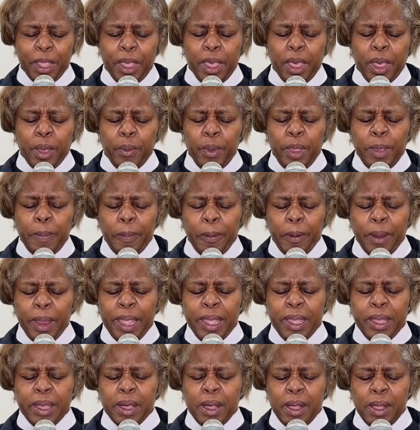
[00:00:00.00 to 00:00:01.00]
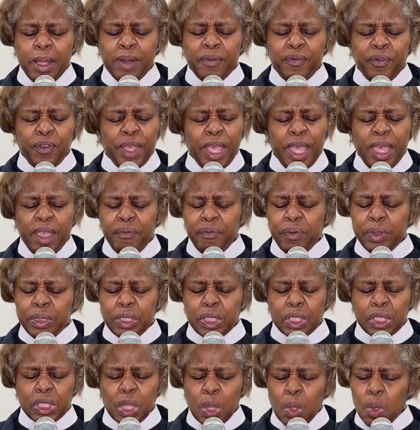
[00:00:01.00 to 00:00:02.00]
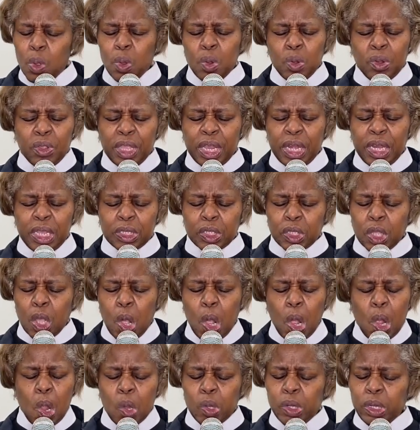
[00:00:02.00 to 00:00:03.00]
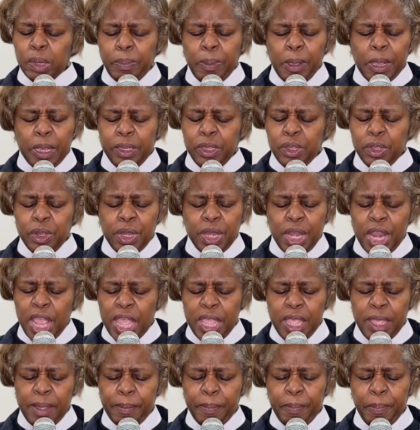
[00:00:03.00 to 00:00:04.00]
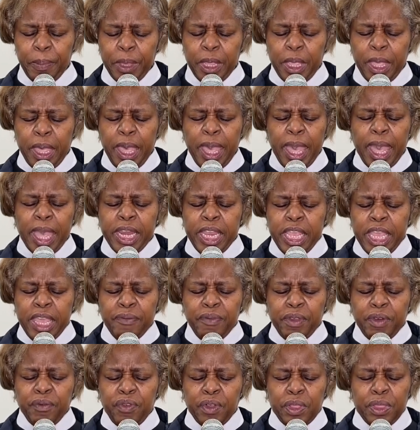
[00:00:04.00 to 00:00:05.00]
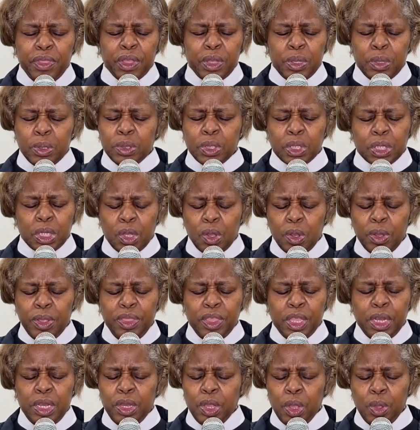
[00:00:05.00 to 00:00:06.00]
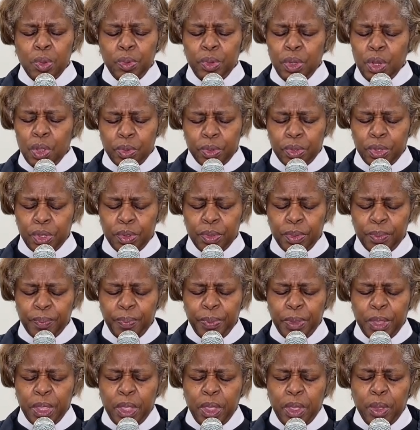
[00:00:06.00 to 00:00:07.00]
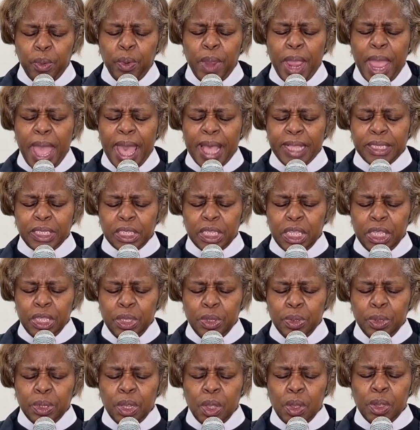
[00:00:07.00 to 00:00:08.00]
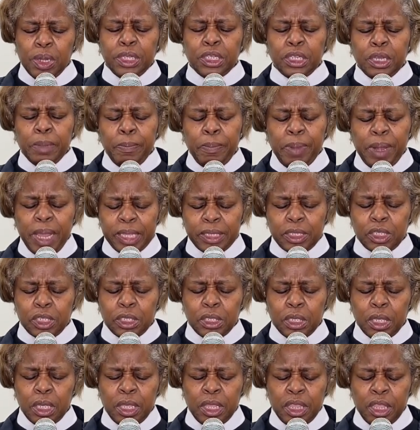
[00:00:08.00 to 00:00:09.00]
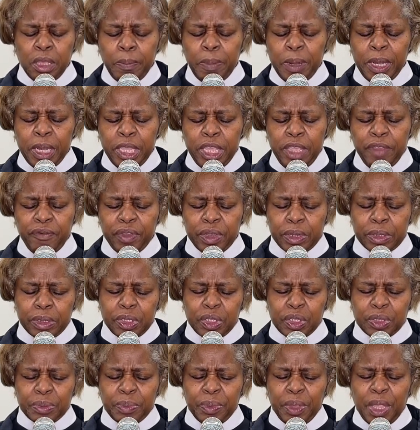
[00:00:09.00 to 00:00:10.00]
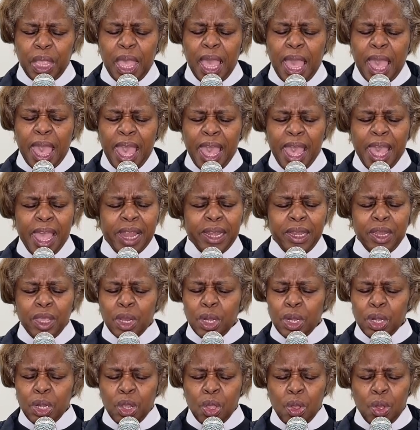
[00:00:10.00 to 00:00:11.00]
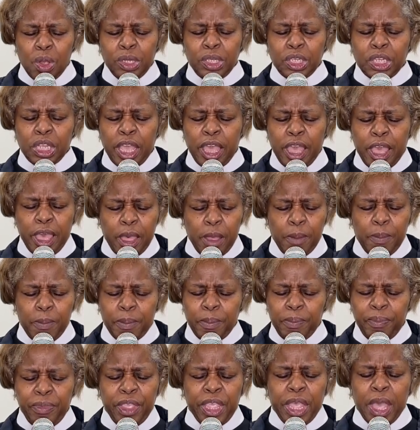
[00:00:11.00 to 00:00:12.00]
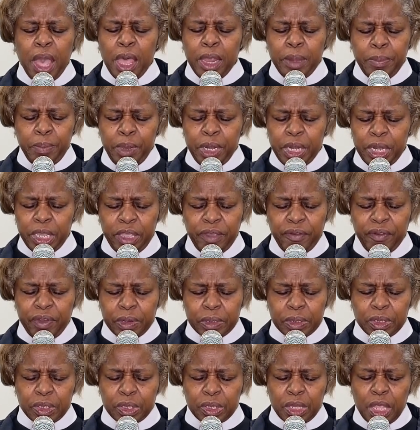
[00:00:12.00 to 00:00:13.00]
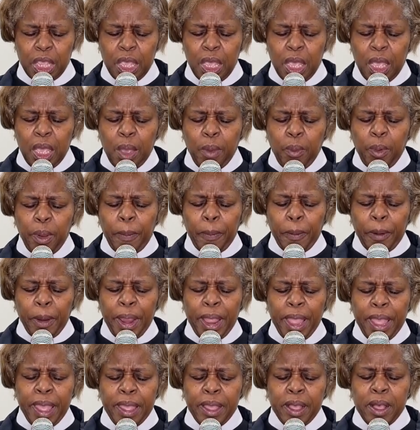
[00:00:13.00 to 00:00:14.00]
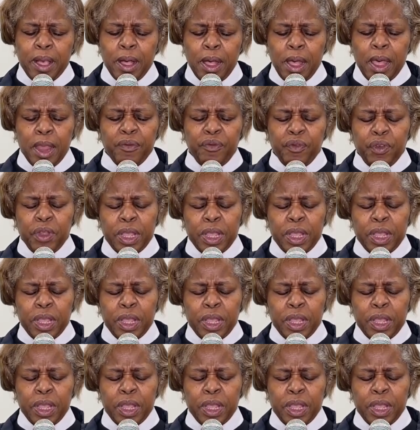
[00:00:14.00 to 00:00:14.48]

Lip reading: We pray, God, for every soul that has called upon your name, and even for those, Lord, that don't know you. We're asking you, Lord, to bless the believers, and, Lord, to help the unbelievers. We're praying, God, for